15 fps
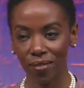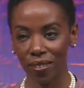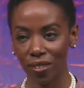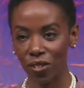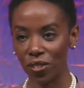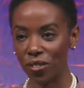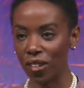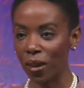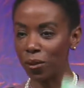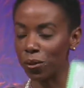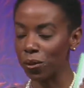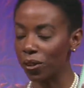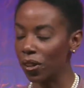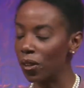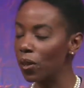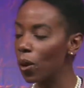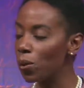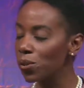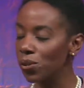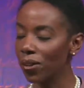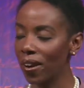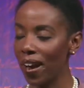She tells her to
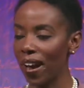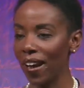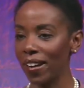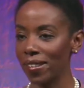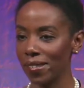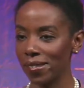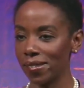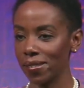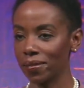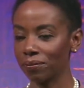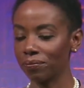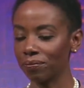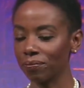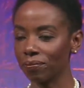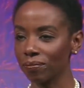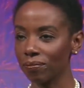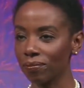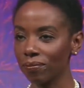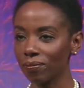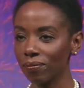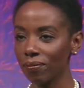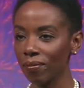close her eyes.
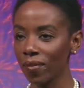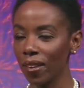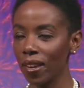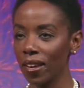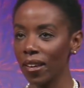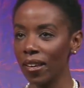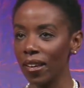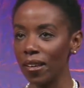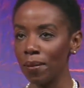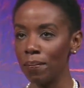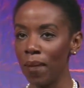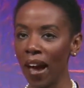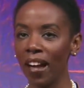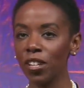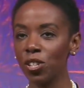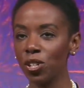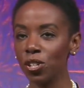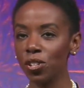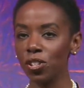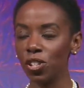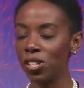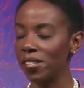
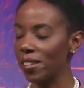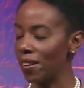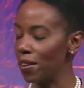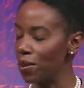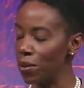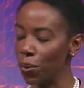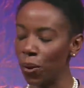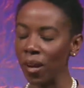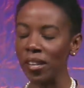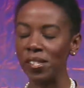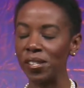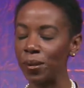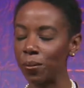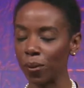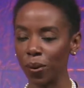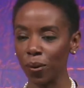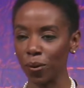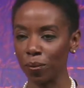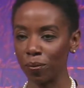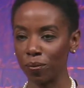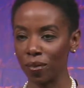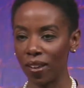Imagine she's in a noisy
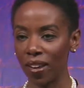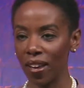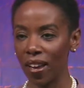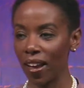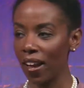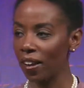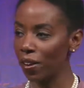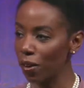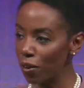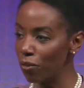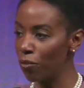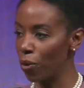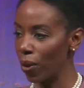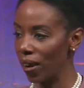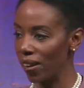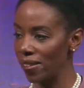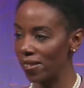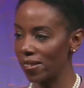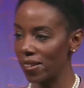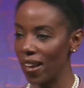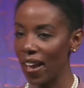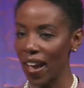room, and her
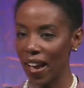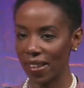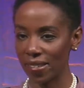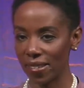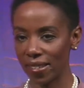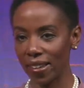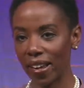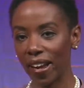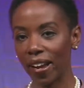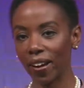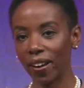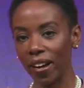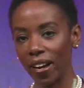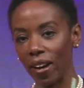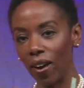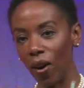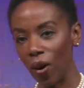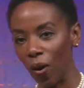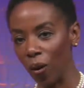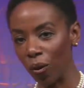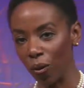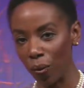voice has to carry
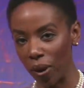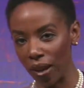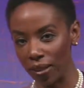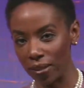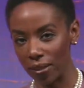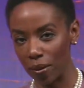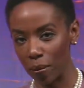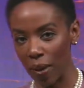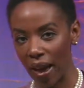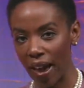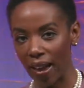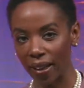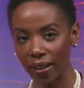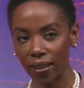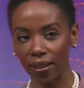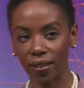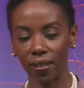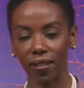all the way to the back.